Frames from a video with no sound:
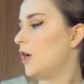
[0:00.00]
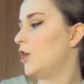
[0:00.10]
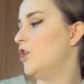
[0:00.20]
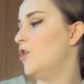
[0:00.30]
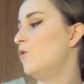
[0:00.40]

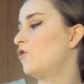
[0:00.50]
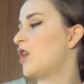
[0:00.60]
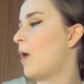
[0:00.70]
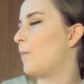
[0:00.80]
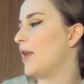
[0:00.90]
You
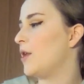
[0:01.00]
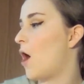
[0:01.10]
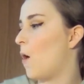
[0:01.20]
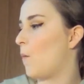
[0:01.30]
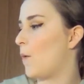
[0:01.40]
shall be
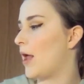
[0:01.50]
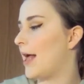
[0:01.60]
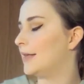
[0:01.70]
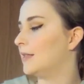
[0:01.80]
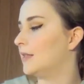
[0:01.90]
known
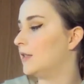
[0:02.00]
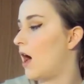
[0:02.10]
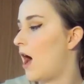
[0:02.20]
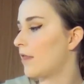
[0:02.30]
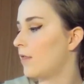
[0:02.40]
as
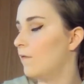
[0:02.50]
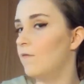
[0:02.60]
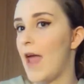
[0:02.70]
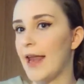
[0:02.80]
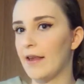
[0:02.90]
Darth
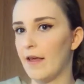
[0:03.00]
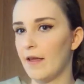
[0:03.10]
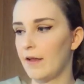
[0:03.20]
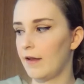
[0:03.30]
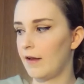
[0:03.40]
Vader,
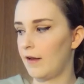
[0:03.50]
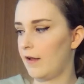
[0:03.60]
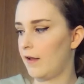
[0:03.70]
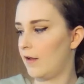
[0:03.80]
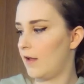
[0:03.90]

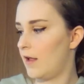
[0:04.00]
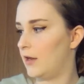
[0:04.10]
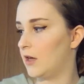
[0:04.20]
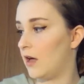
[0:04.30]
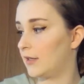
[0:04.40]

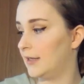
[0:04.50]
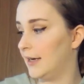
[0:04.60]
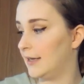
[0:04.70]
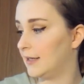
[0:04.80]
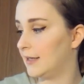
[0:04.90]
Darth
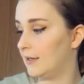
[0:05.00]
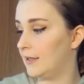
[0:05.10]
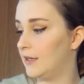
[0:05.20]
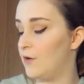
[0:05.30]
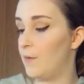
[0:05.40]
Sidious
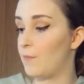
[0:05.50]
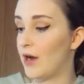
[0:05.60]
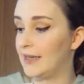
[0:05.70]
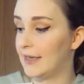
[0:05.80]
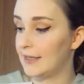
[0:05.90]
tells his new
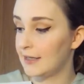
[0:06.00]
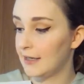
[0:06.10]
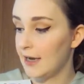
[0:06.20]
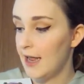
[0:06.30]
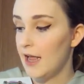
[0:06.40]

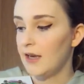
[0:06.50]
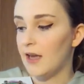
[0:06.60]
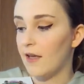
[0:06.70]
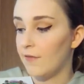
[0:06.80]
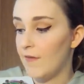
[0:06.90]
apprentice.
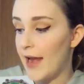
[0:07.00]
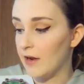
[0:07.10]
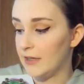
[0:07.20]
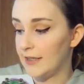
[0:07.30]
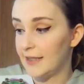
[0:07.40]
Darth
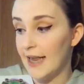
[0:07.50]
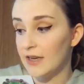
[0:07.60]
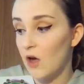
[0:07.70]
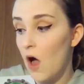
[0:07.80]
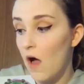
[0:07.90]
Vader is
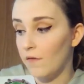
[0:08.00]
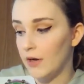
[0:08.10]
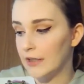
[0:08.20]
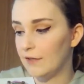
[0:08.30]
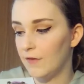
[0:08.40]
sent off
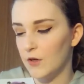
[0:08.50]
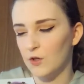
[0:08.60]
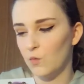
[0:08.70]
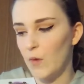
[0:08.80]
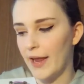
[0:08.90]
on his
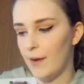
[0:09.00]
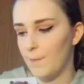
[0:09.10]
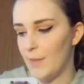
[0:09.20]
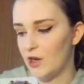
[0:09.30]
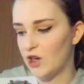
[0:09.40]
first wicked
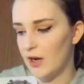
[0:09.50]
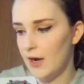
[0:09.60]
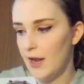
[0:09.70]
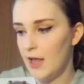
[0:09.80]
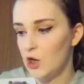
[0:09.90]
mission
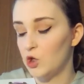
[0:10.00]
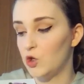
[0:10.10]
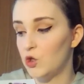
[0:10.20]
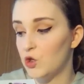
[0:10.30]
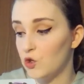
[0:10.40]
to
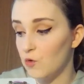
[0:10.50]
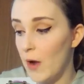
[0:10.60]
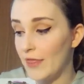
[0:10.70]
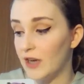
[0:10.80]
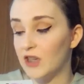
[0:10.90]

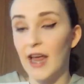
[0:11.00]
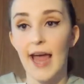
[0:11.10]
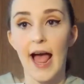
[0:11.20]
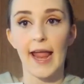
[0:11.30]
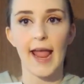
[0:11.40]
destroy the
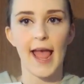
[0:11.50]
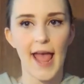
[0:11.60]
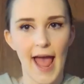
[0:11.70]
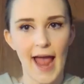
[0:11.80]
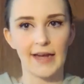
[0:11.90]
Jedi
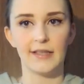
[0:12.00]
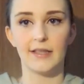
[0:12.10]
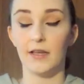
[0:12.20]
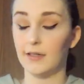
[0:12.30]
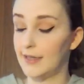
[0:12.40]
and
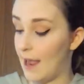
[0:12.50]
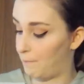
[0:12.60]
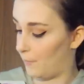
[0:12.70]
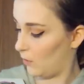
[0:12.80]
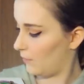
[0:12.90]
their
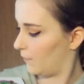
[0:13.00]
temple.